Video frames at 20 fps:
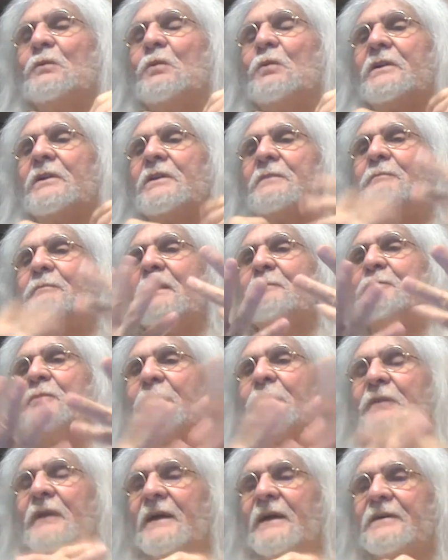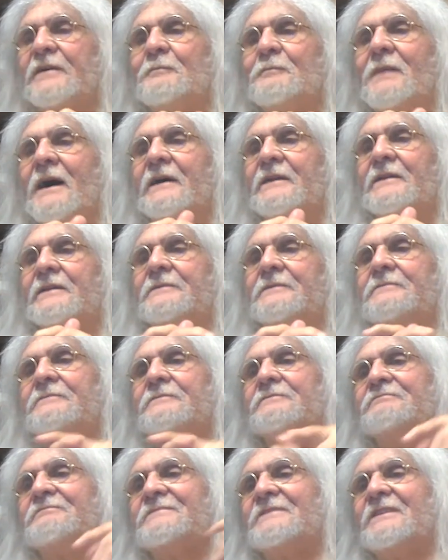what did people think about it?
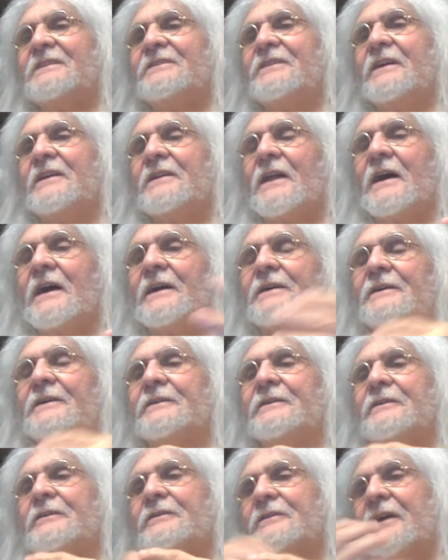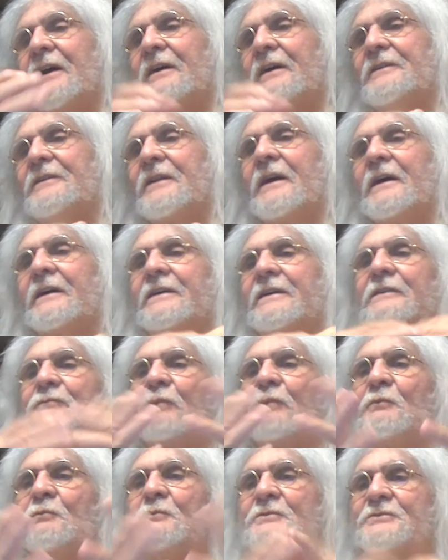Did they like it or not like it?
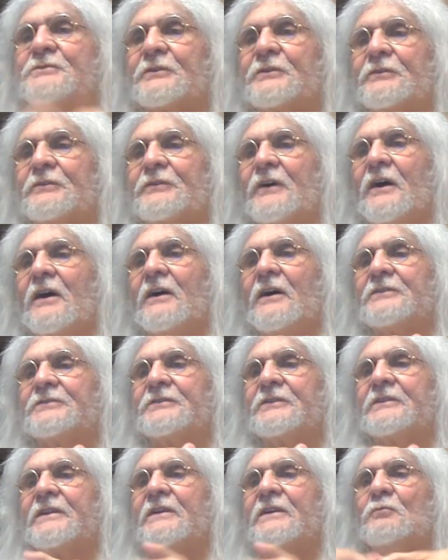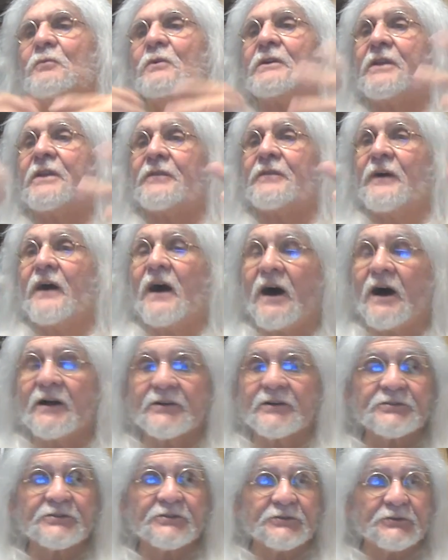What was their thoughts? And he wanted the
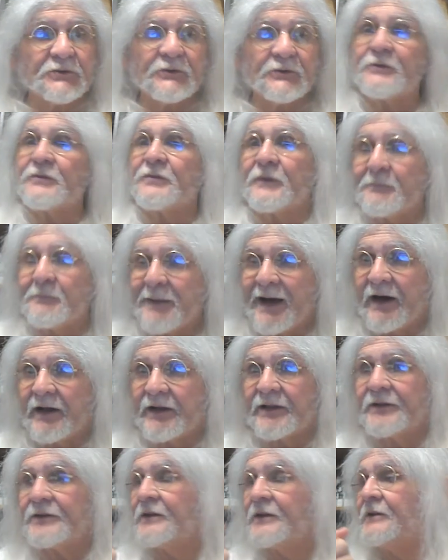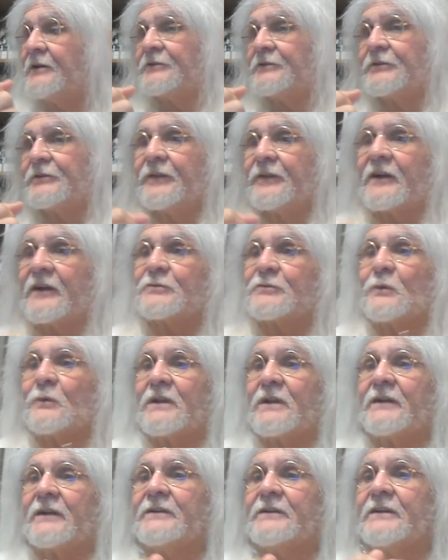honest truth about it. So that's
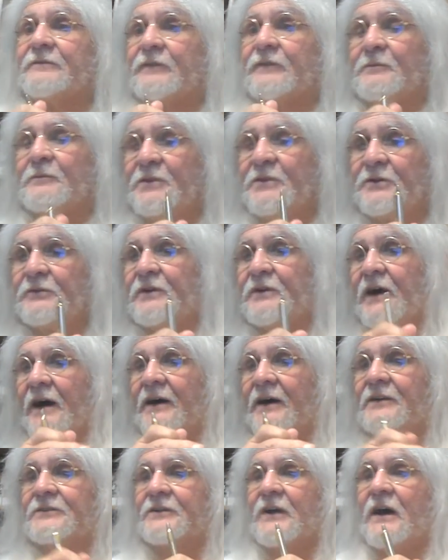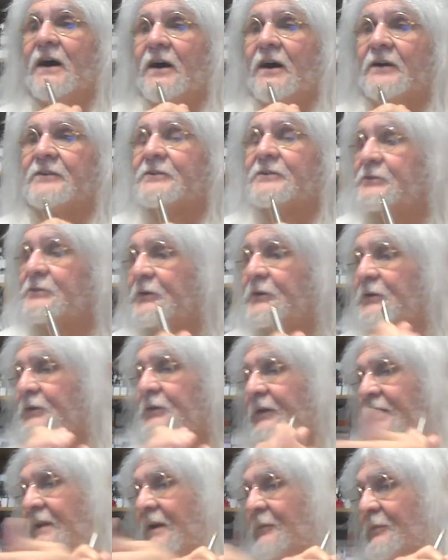what I need from you guys, the honest
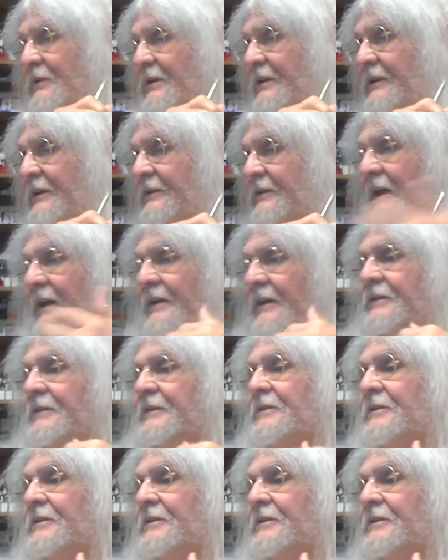truth. And I'm getting it like,